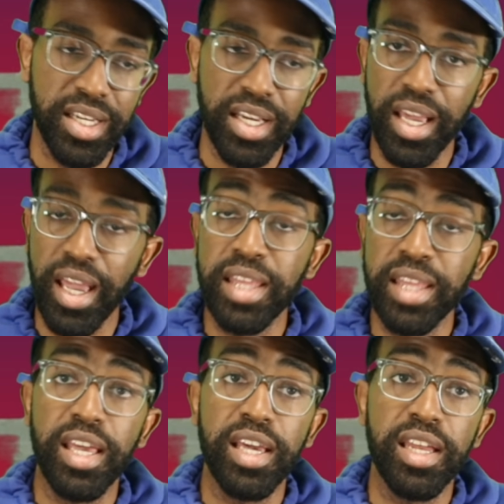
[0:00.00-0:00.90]
And
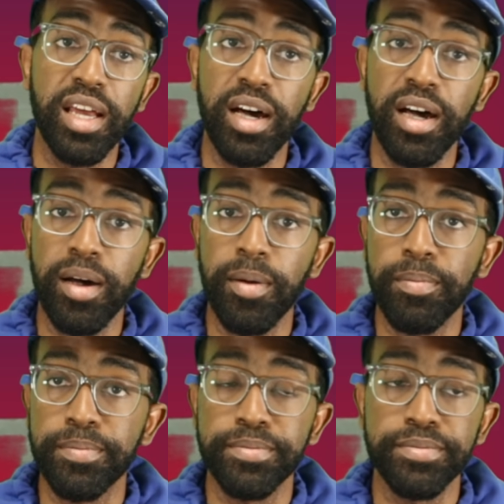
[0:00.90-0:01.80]
then uh
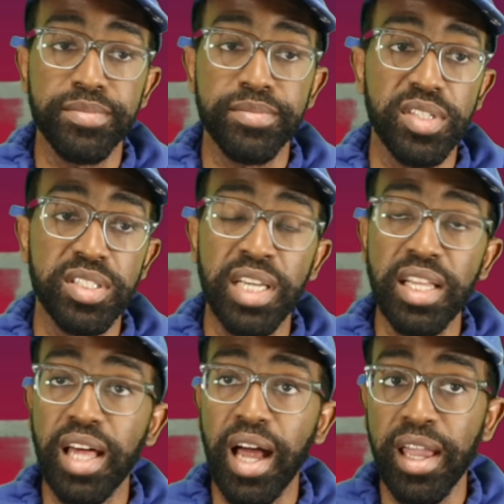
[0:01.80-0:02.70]
Jalin
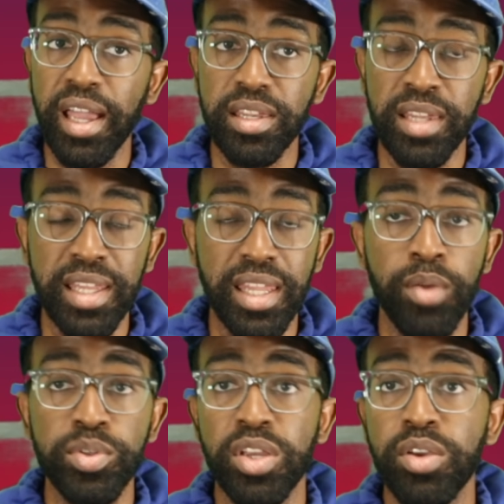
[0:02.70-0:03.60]
Hyatt, not that he was
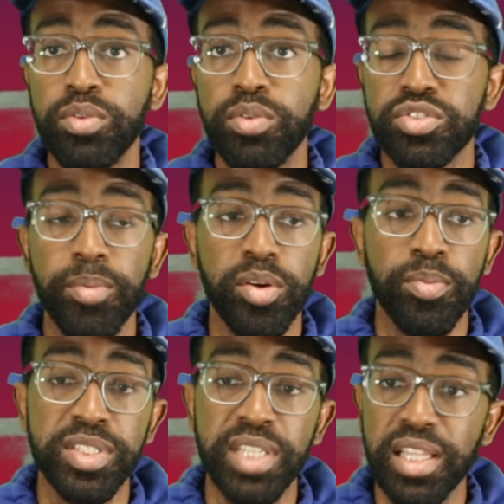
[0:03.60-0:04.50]
a huge contributor, but
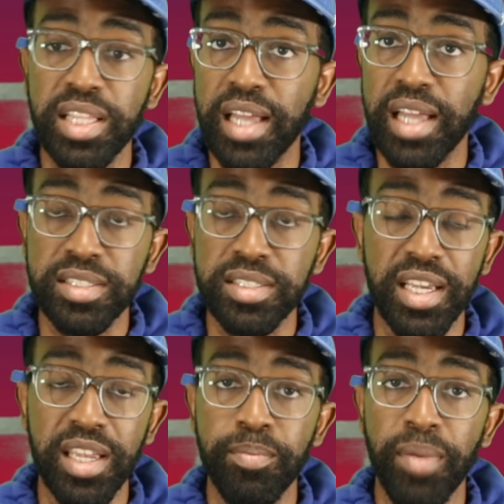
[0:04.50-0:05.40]
Jalin Hyatt looks like he
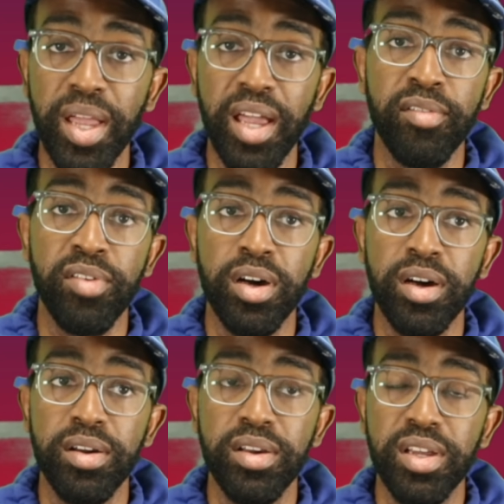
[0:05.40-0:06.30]
may have uh
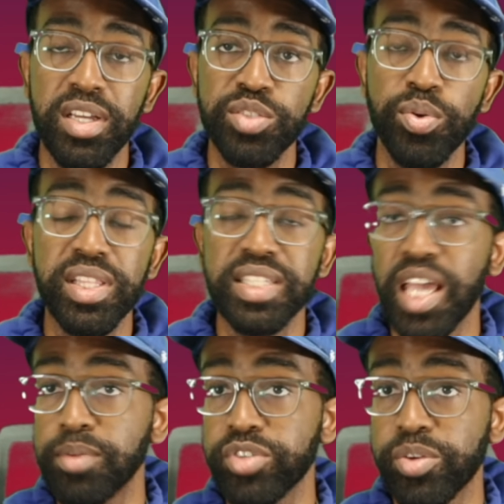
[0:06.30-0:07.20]
tweaked his
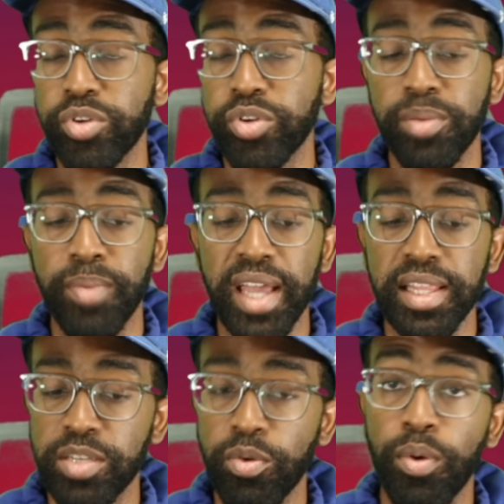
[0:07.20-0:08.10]
hamstring pretty badly,
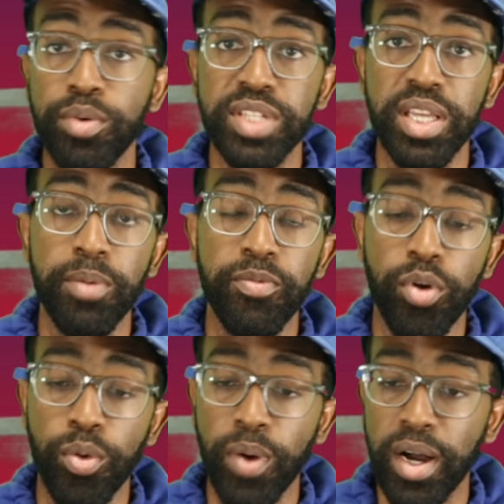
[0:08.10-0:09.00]
so we won't see him for a
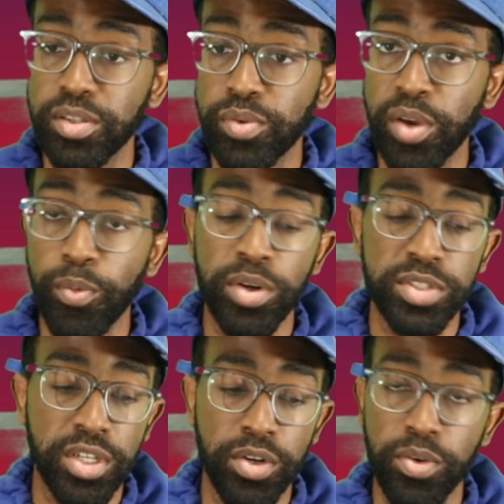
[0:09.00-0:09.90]
while. So get well
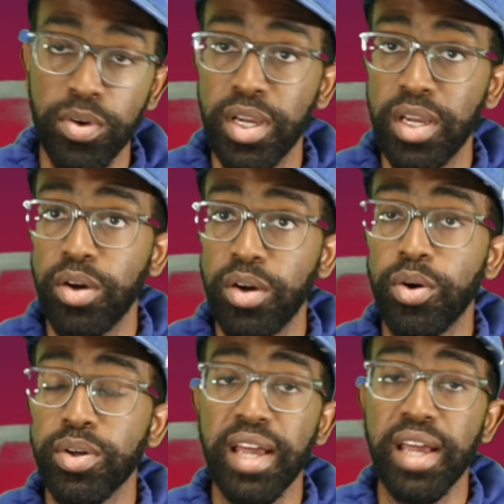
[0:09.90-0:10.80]
soon on
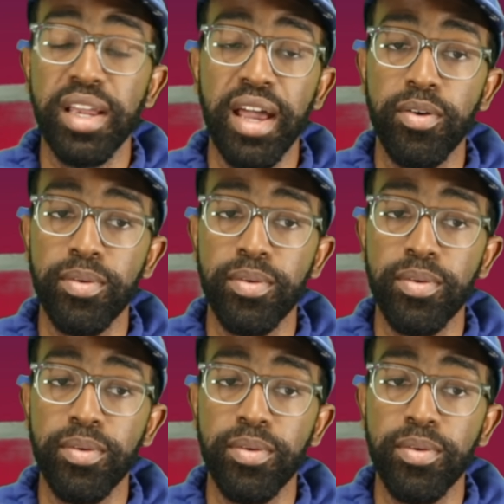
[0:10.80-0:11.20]
that account.